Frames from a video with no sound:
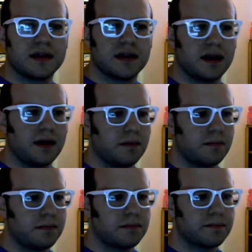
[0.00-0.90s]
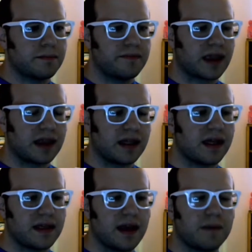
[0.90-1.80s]
And a lot
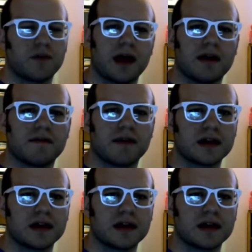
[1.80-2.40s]
of the times they'll have like